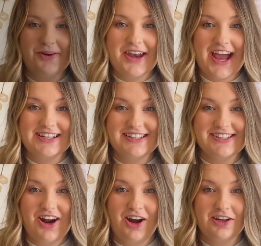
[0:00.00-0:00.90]
Next is
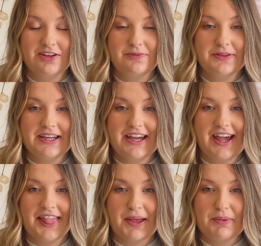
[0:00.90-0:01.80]
arguably
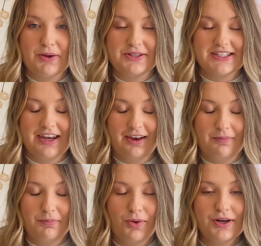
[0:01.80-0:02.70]
the most
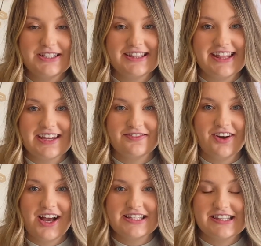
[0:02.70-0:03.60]
important thing for
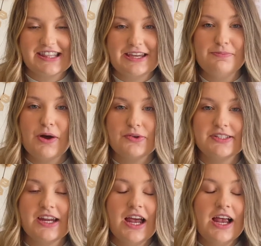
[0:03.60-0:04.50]
us, the
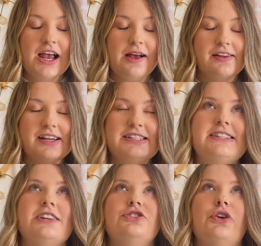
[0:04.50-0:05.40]
most
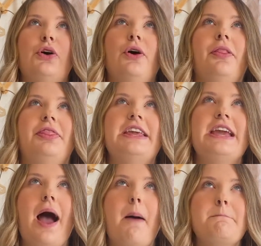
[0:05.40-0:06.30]
essential,
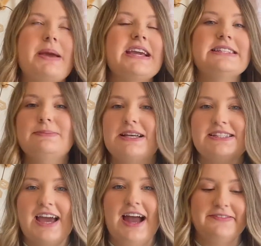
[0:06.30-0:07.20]
the biggest
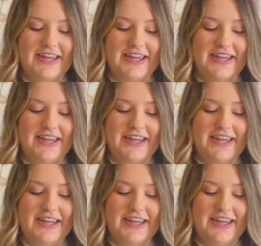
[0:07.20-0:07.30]
must-have.